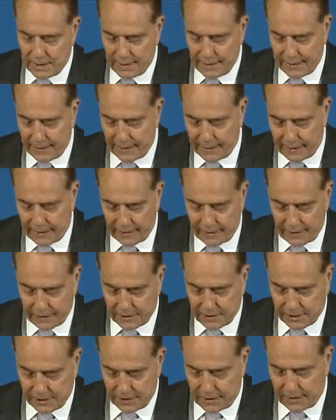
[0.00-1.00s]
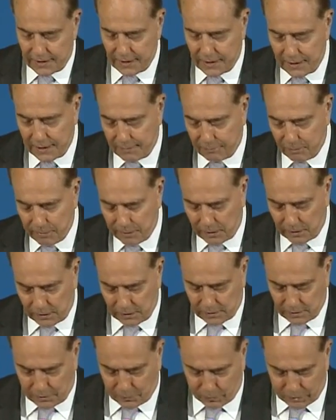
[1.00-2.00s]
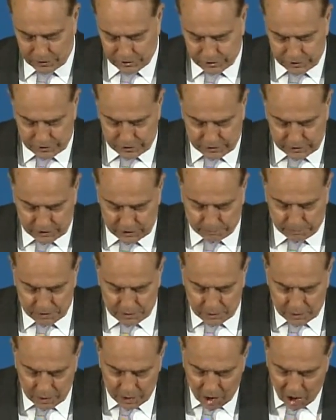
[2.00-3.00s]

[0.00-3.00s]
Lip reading: And let's see, I think we better get to questions here, but